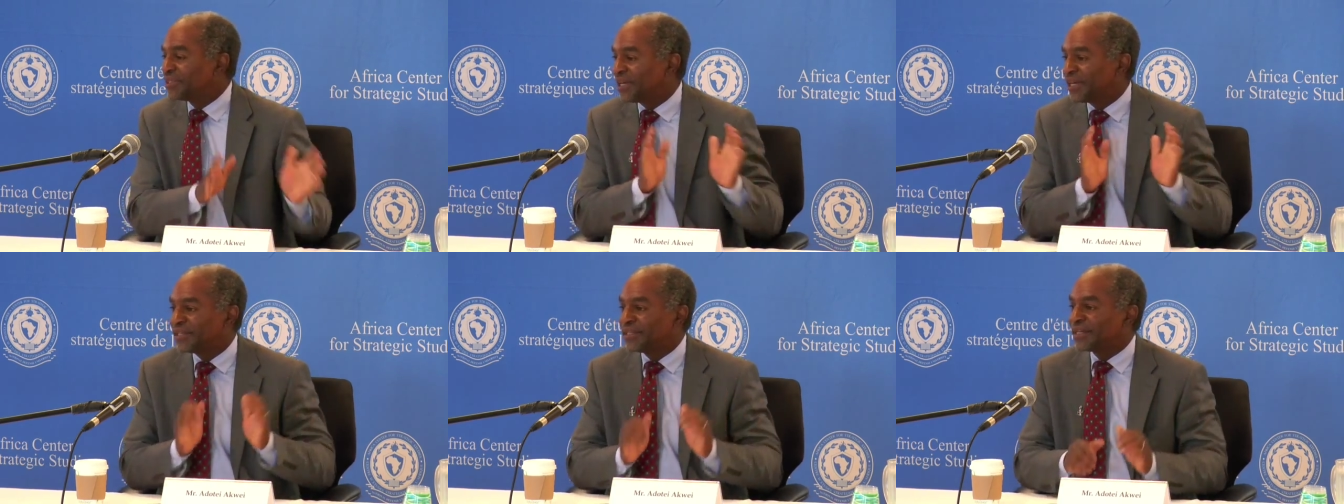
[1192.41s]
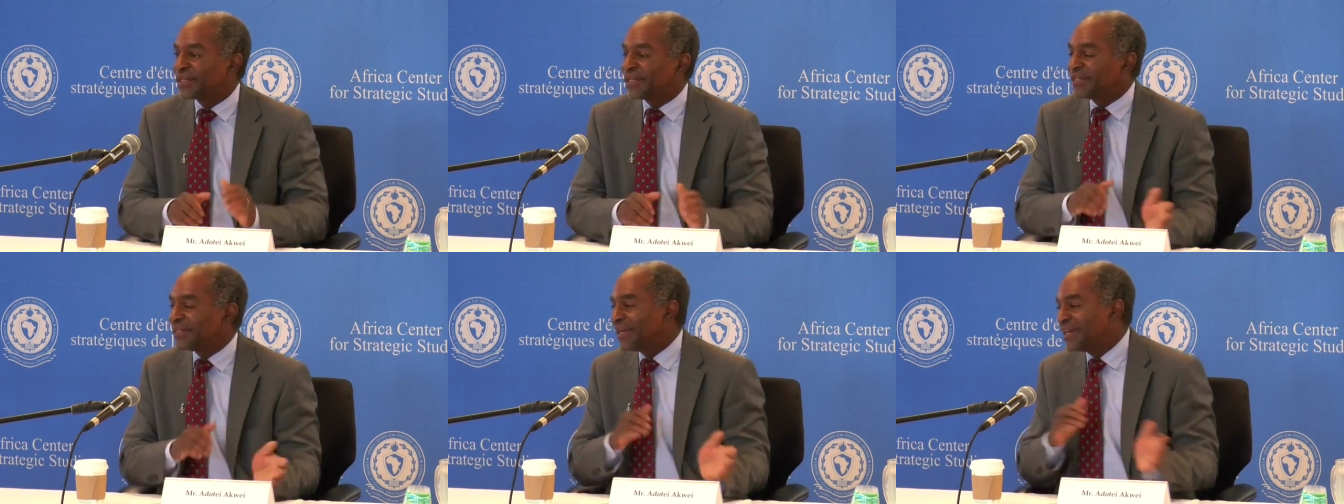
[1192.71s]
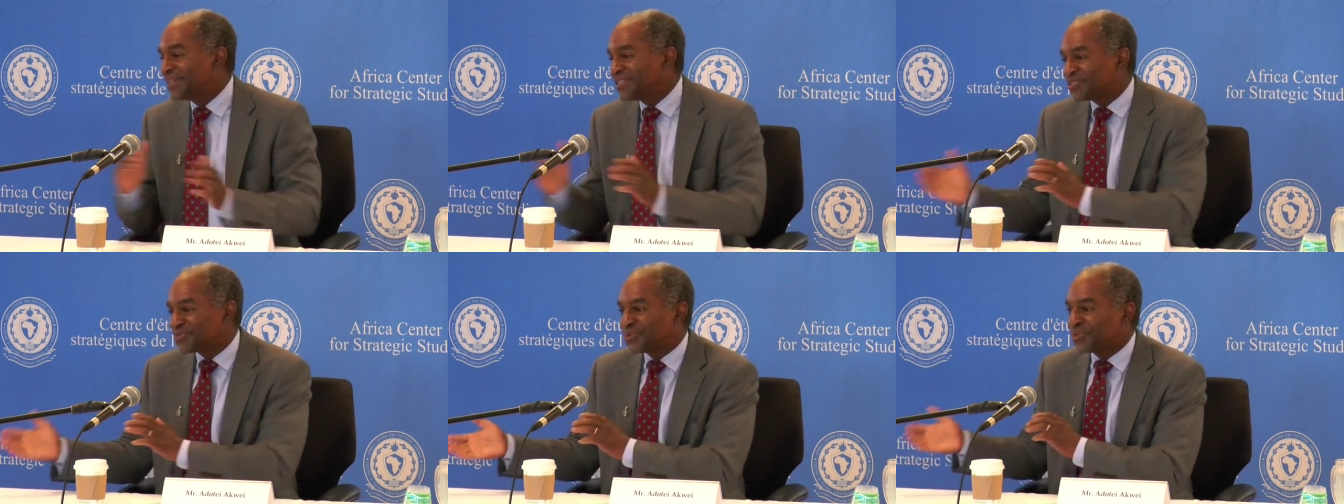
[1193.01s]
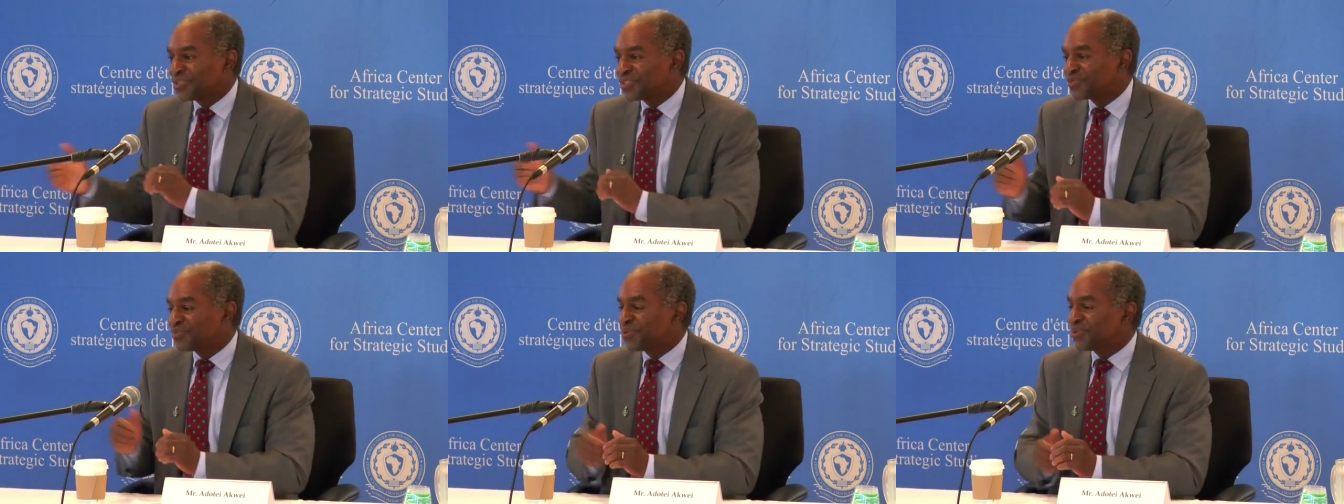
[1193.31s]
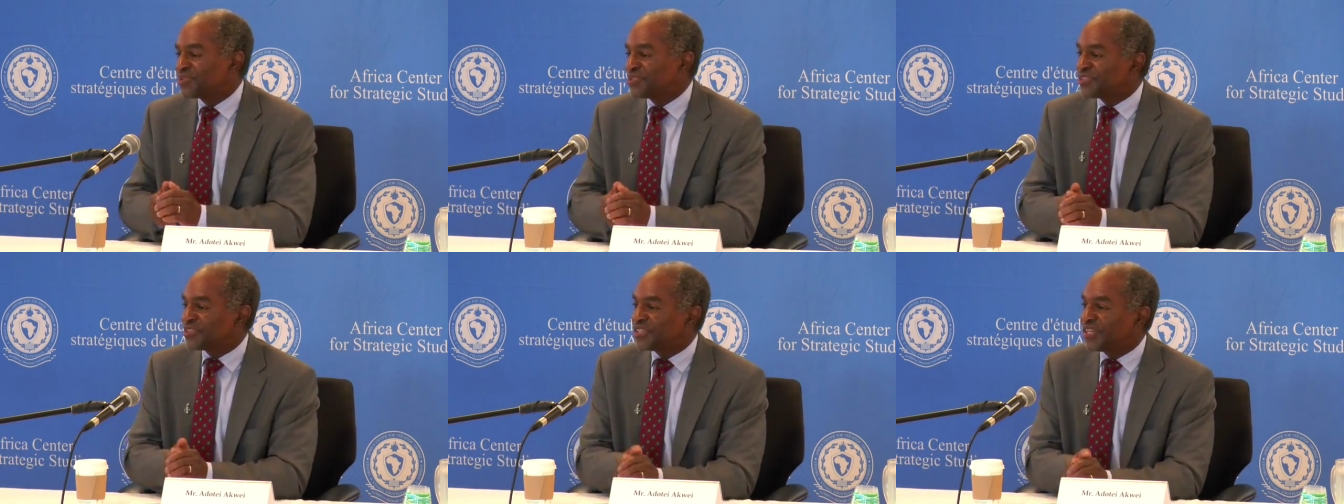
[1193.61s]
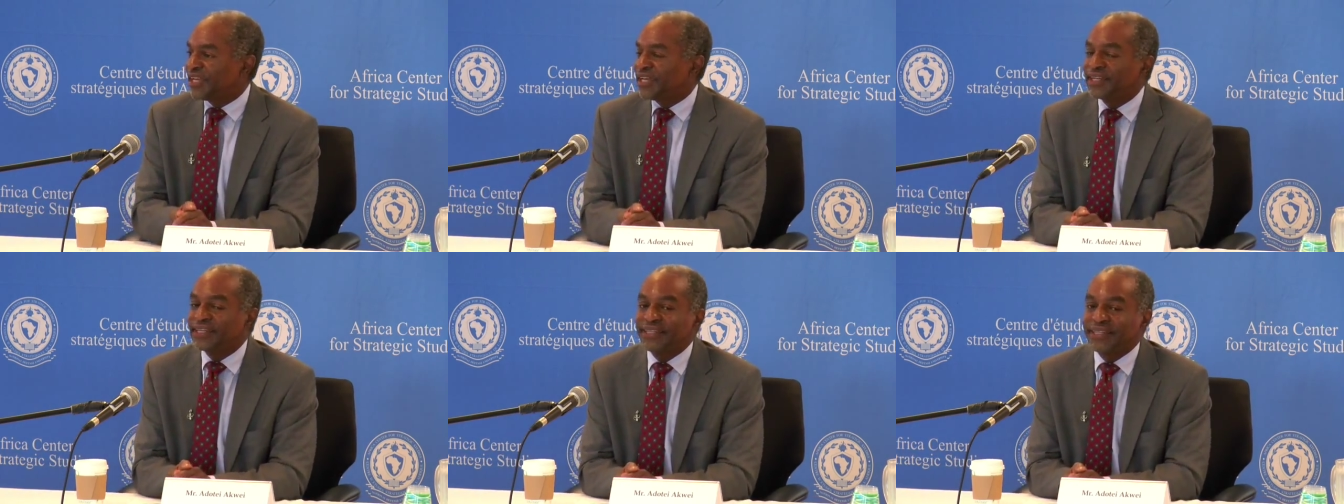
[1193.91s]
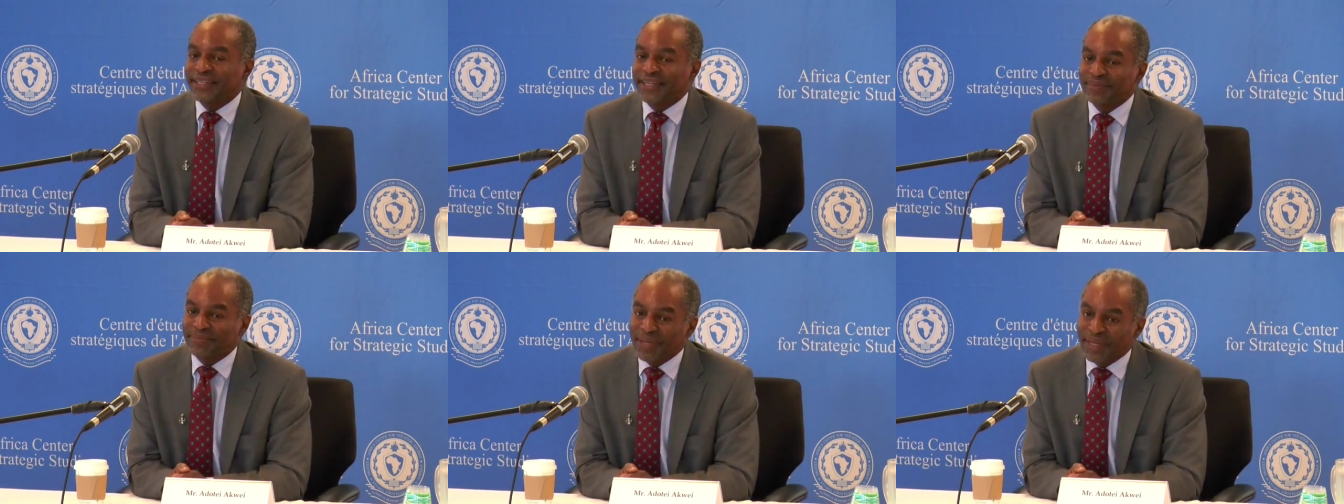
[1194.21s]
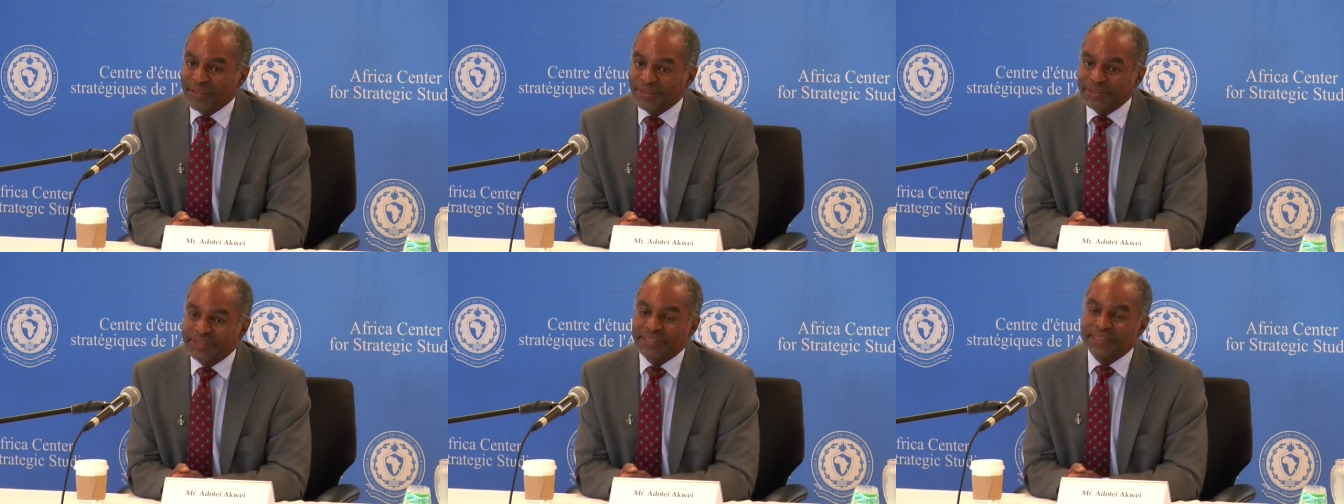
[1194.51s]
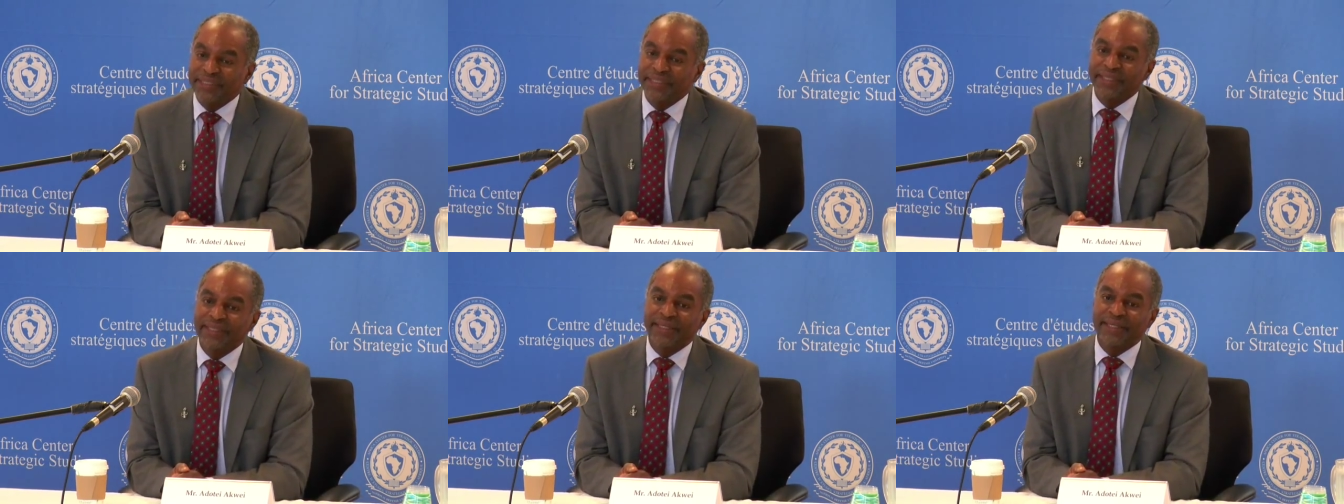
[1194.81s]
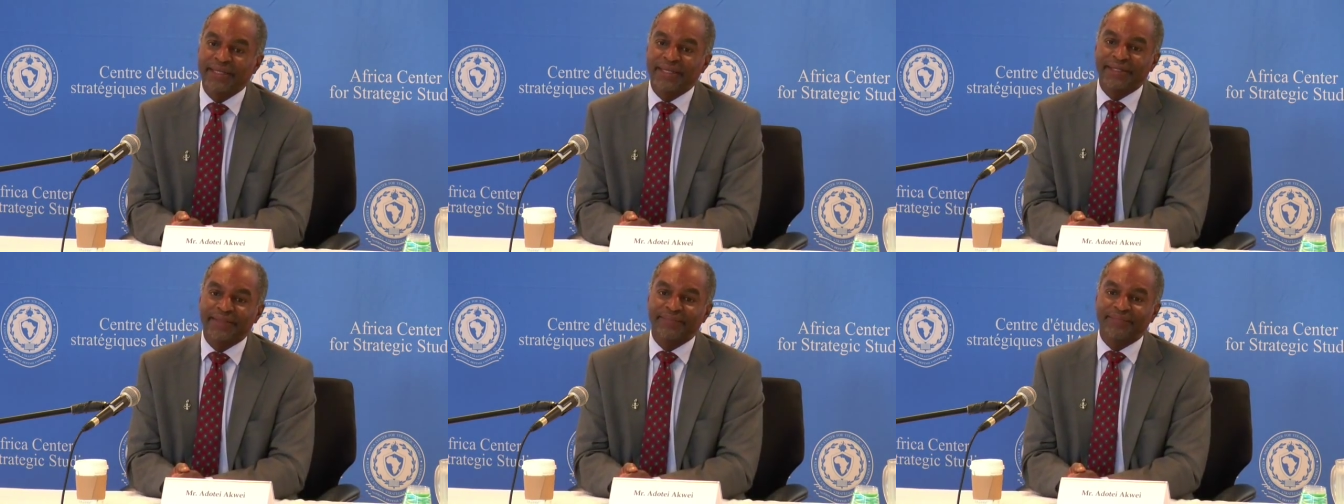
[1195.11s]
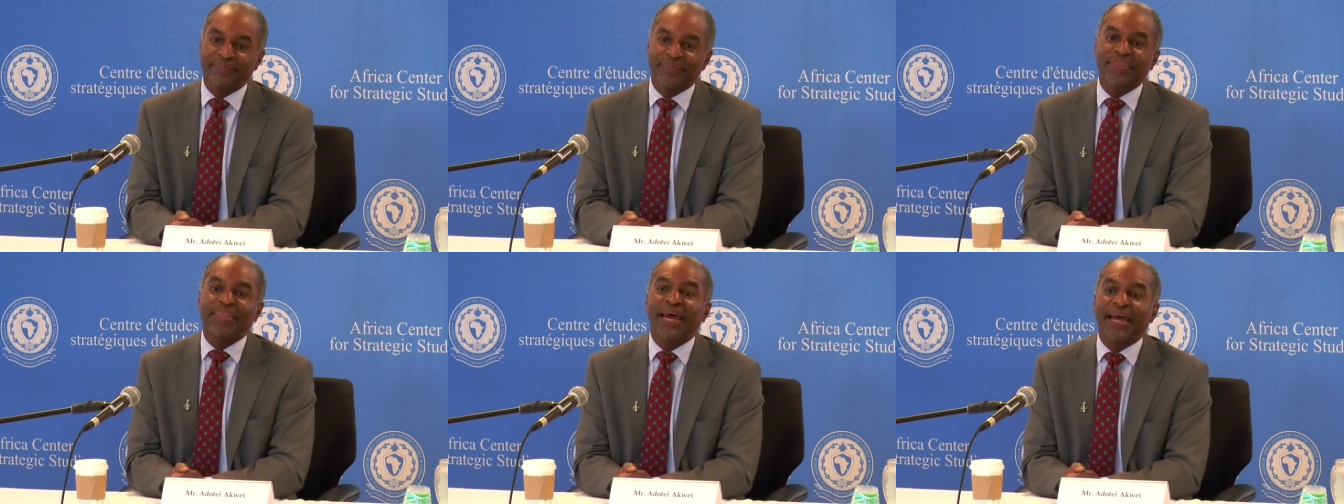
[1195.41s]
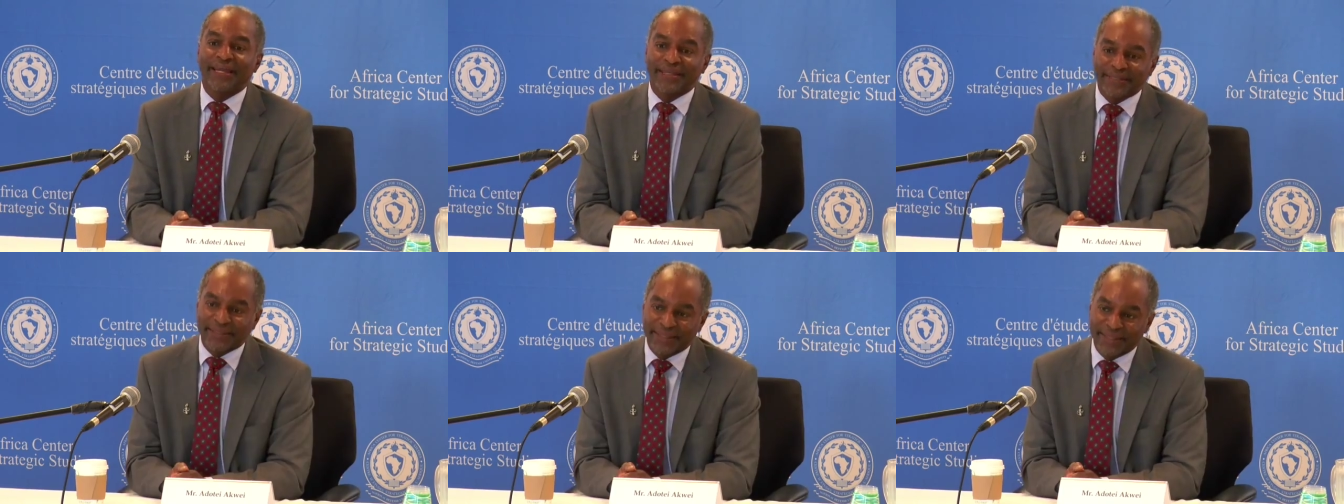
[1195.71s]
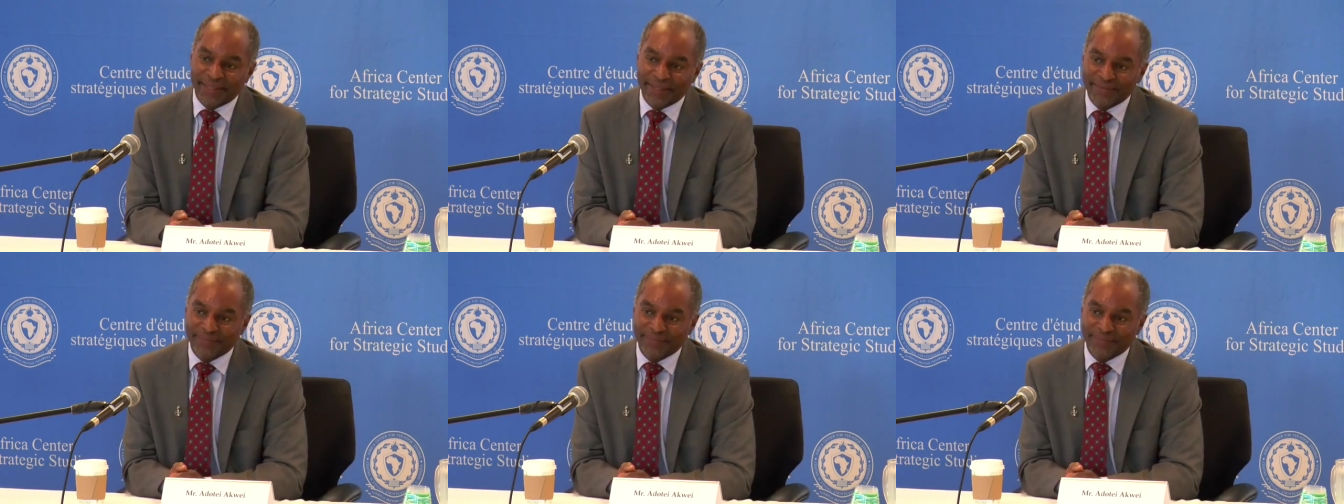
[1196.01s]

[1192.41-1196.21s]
and the Ghanaians weren't supposed to say anything about um, that.